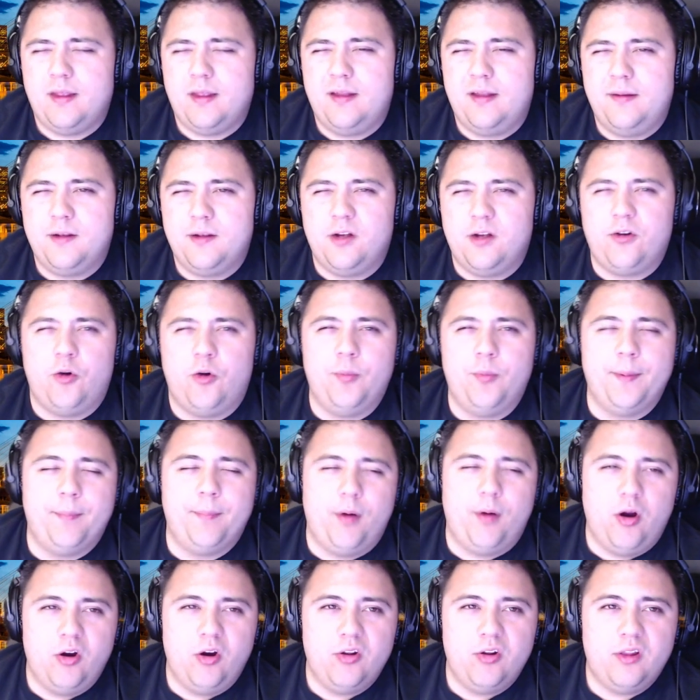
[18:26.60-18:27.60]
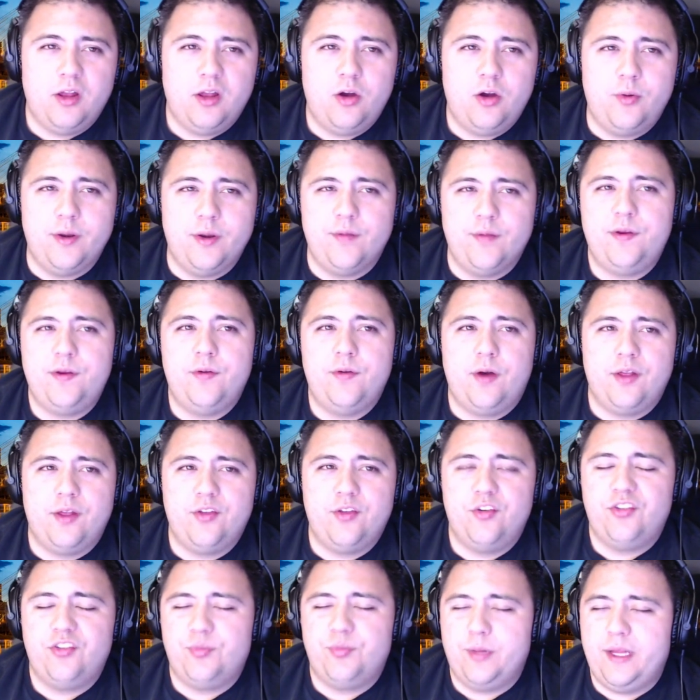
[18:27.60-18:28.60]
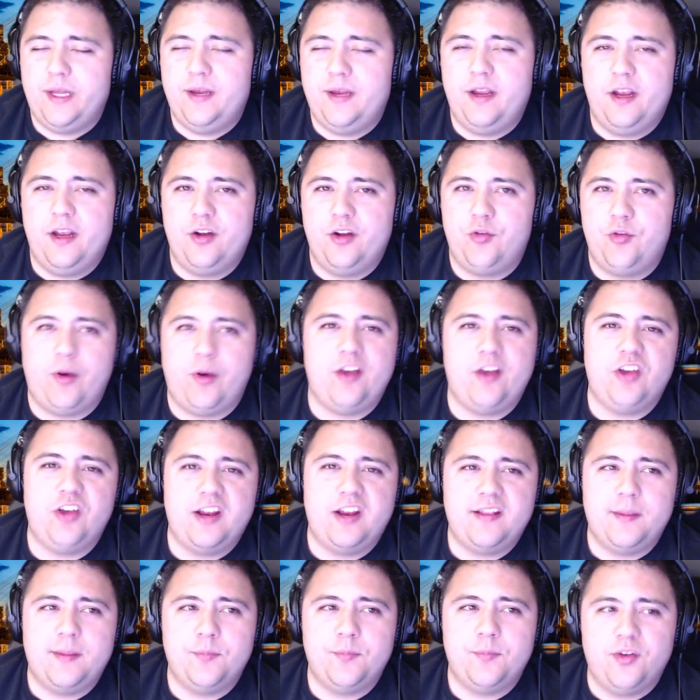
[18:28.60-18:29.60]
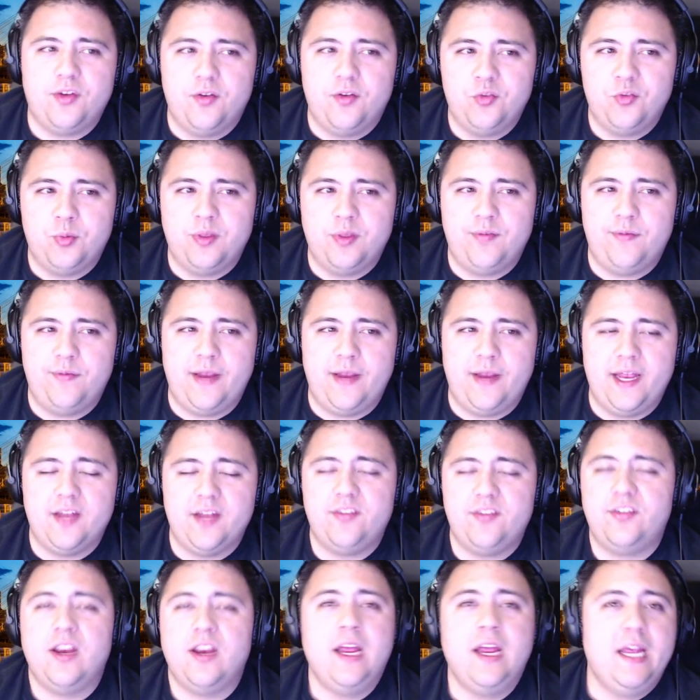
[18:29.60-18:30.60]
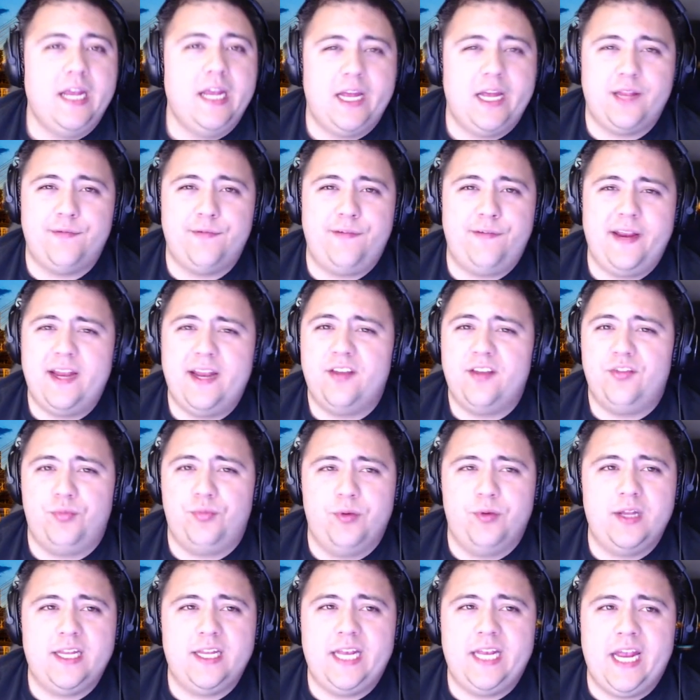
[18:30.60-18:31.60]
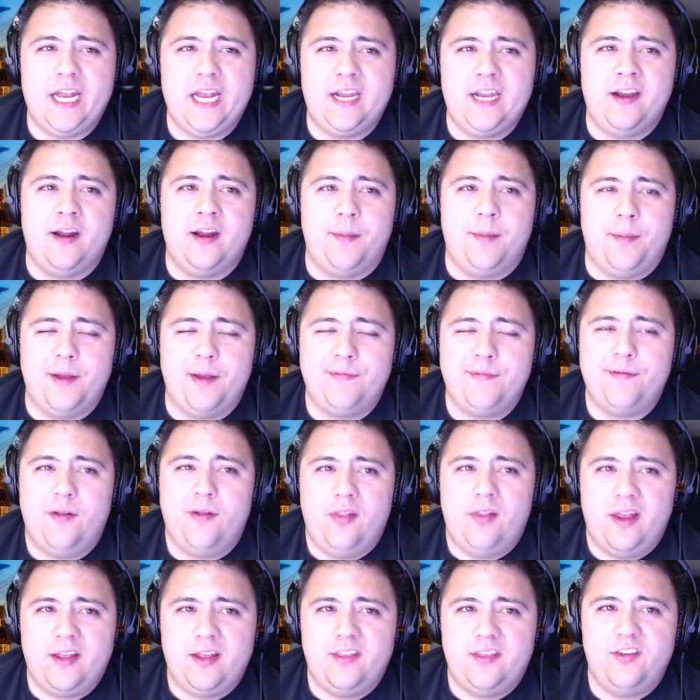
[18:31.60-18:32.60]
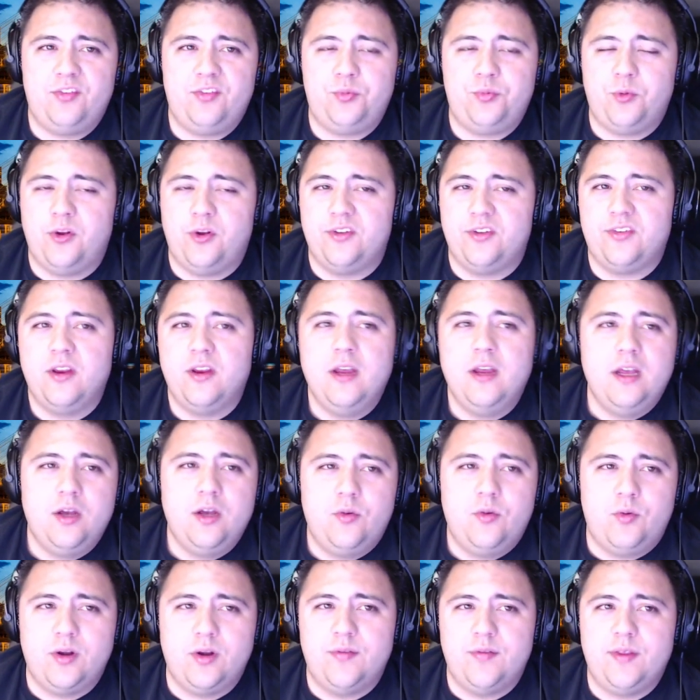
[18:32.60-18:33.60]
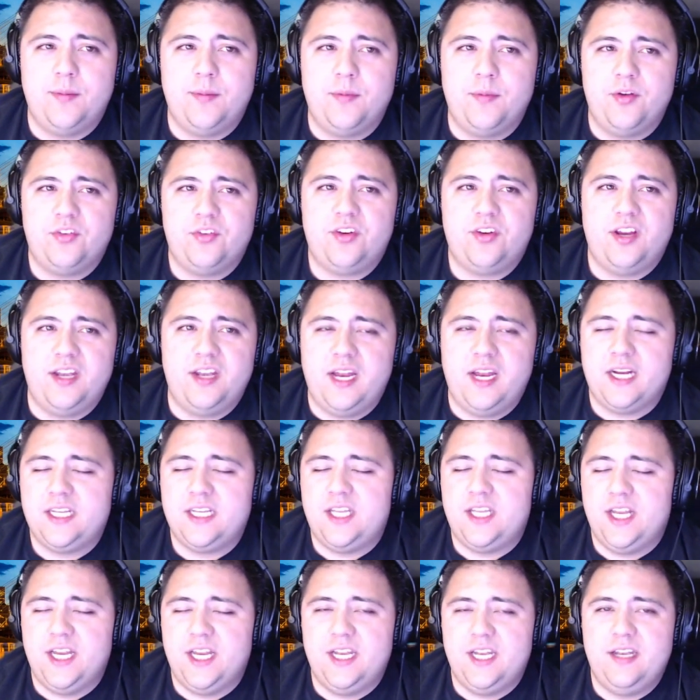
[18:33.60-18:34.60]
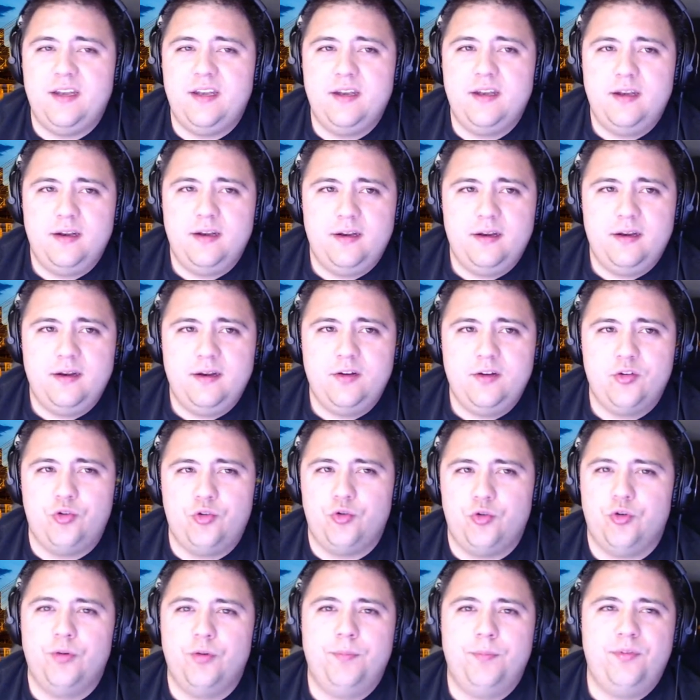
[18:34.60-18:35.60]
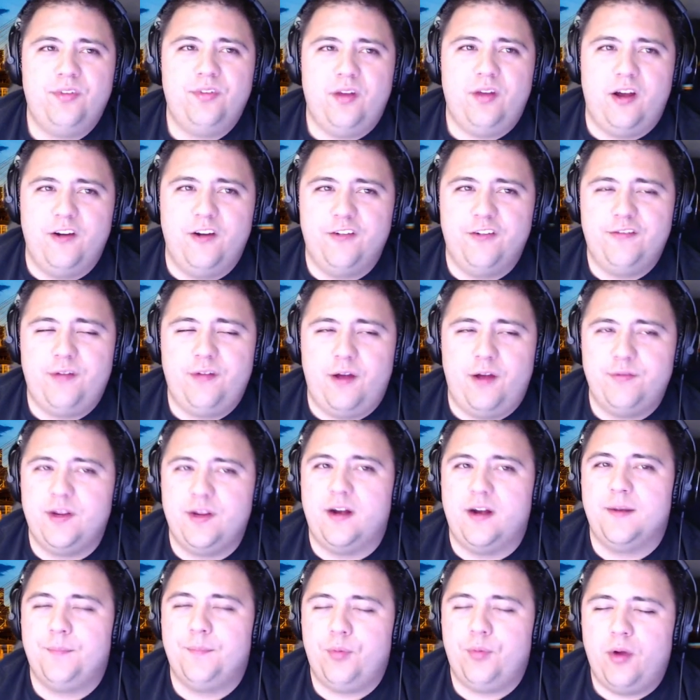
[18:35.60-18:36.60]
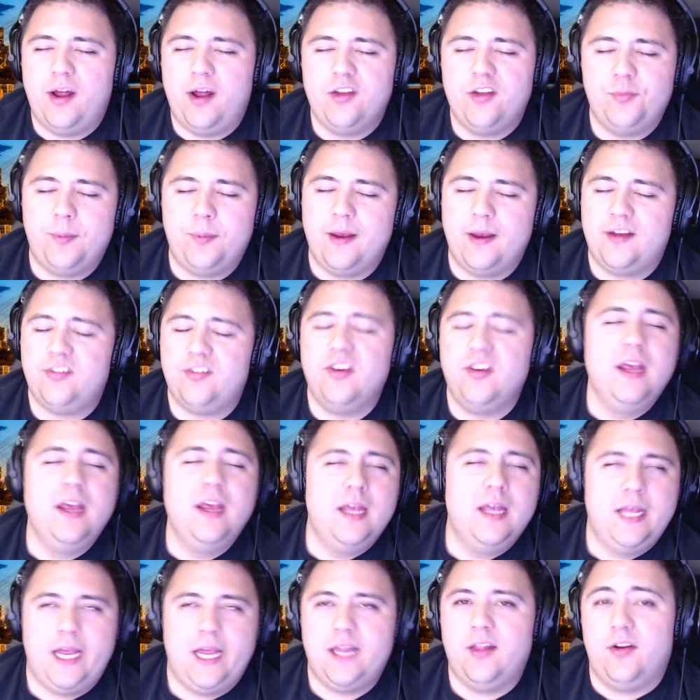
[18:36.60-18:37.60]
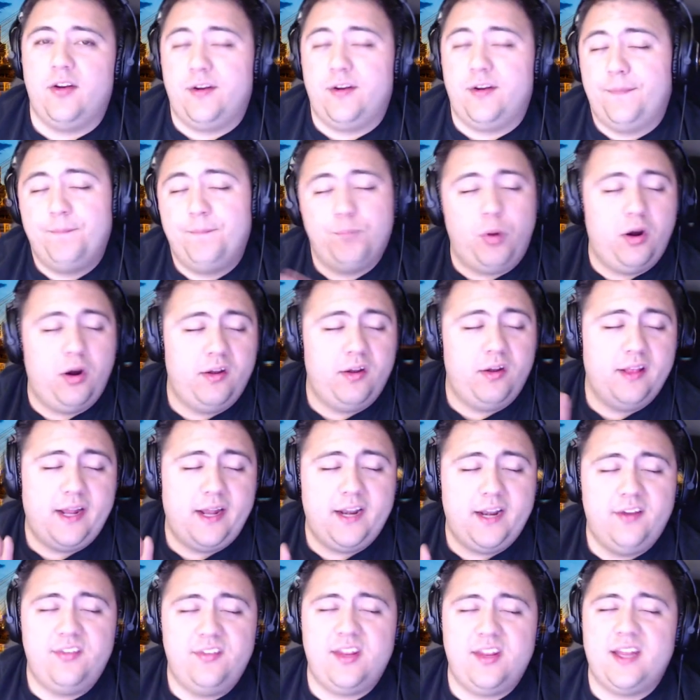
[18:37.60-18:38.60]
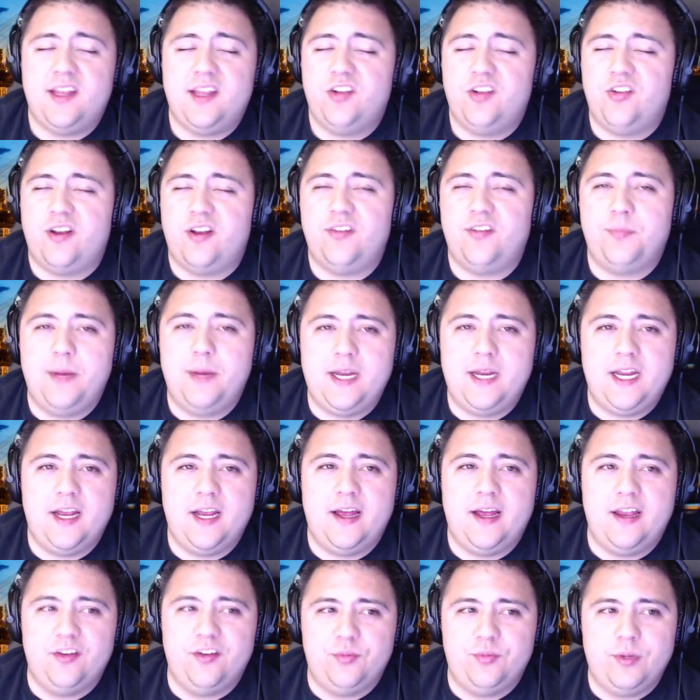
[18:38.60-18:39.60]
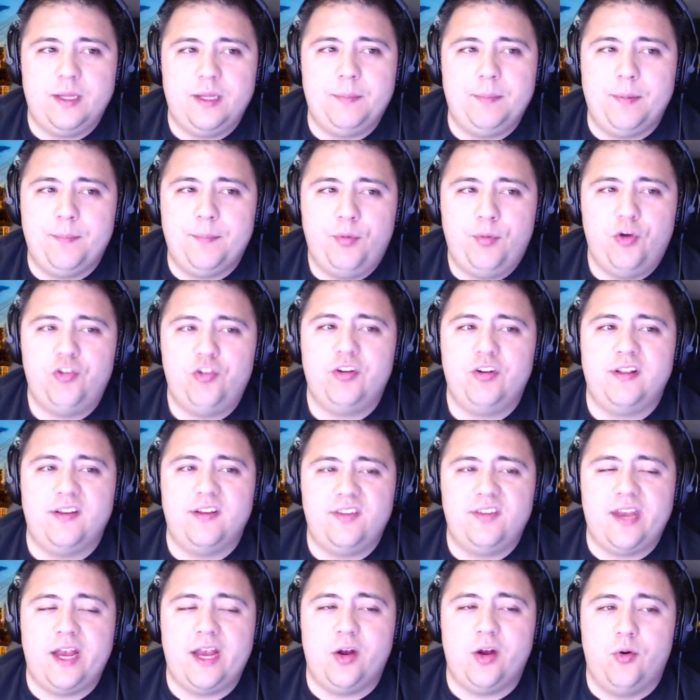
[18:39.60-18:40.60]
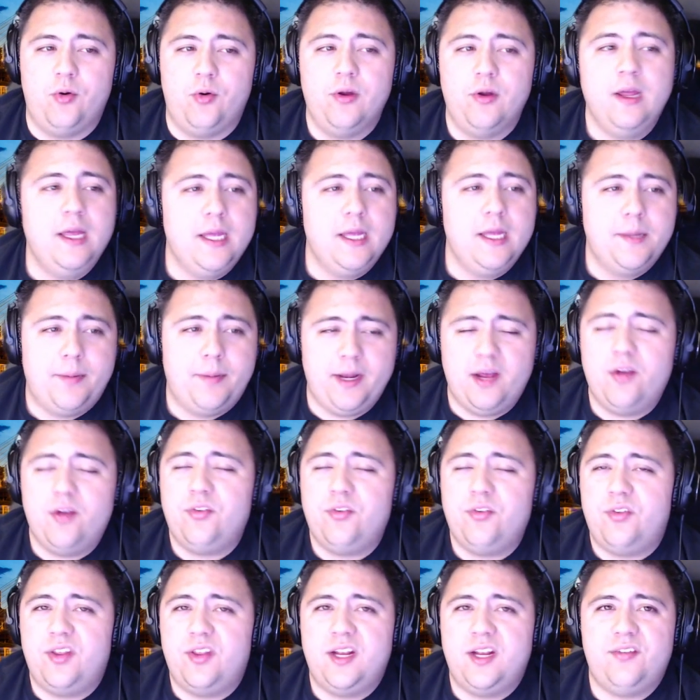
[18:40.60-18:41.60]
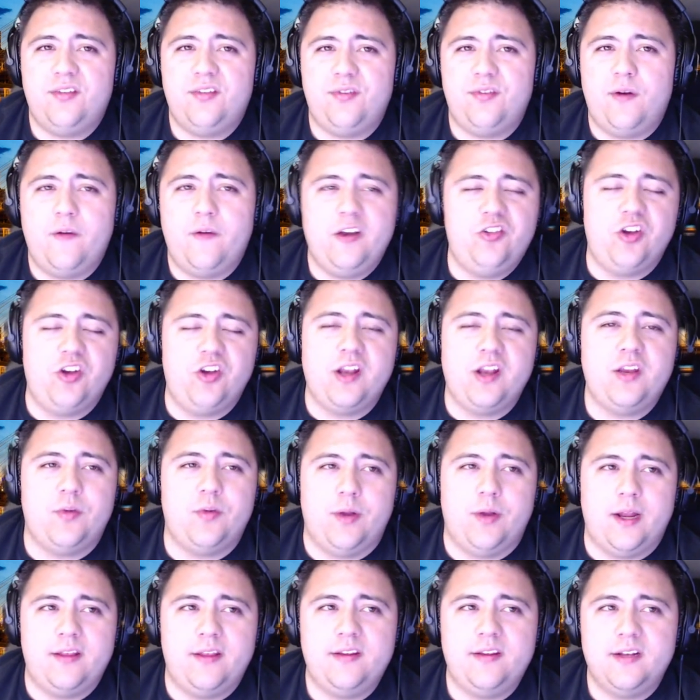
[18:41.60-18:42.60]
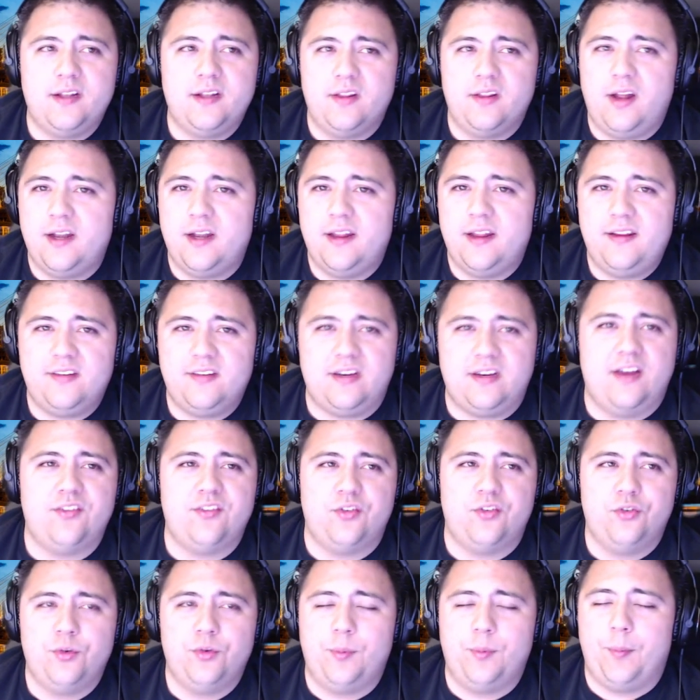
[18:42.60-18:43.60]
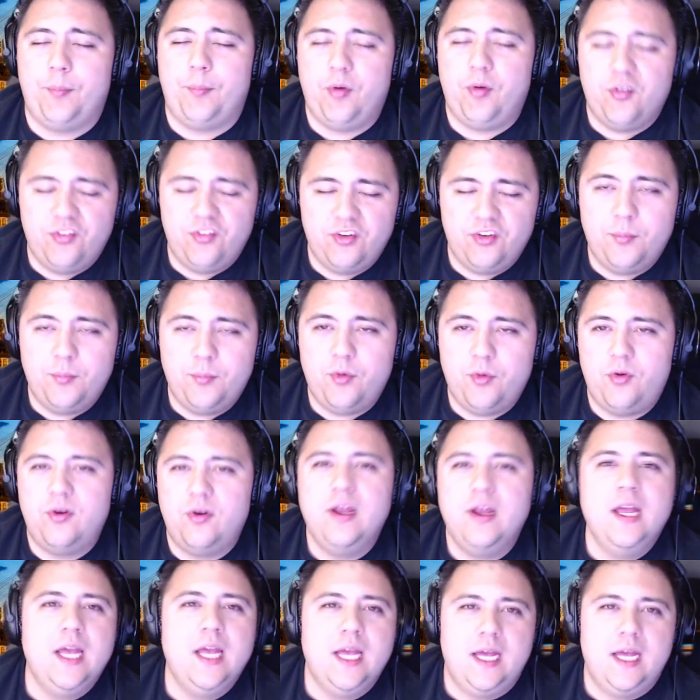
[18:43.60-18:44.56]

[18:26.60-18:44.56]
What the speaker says: Colby Barlow, and a few others really ingratiate themselves with the fans, and the fans really ate it up. I felt like this was one of the most connected groups of young prospects. And look, part of that is that the Jets media has really been pushing this angle, but I also think it's very genuine. I think a lot of these guys are super personable.